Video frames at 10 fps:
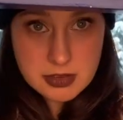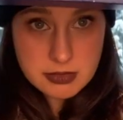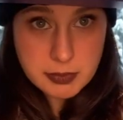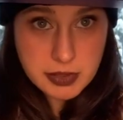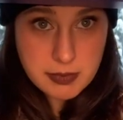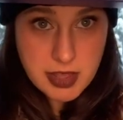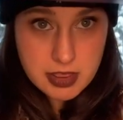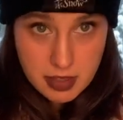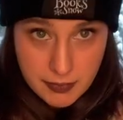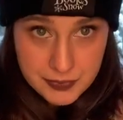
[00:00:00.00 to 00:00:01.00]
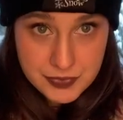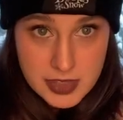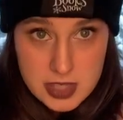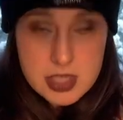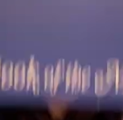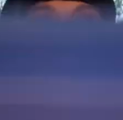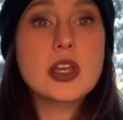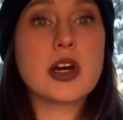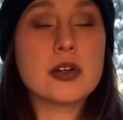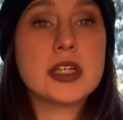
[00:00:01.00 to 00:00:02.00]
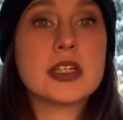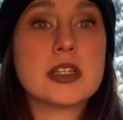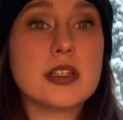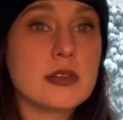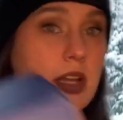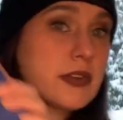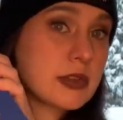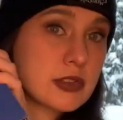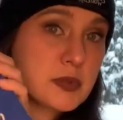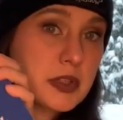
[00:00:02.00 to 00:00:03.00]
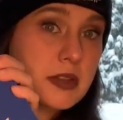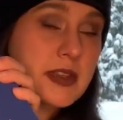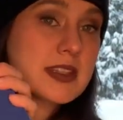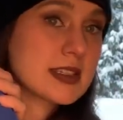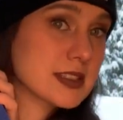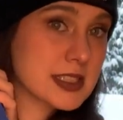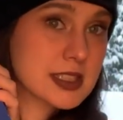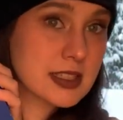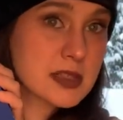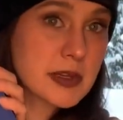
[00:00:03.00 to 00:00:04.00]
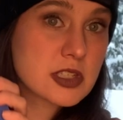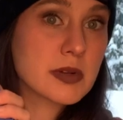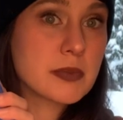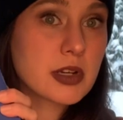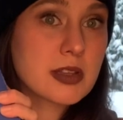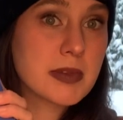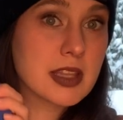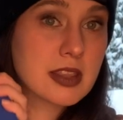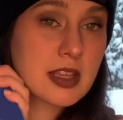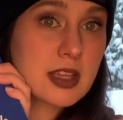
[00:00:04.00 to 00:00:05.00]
with Book of the Month. So everyone knows what Book of the Month is. This is not sponsored by Book of the Month.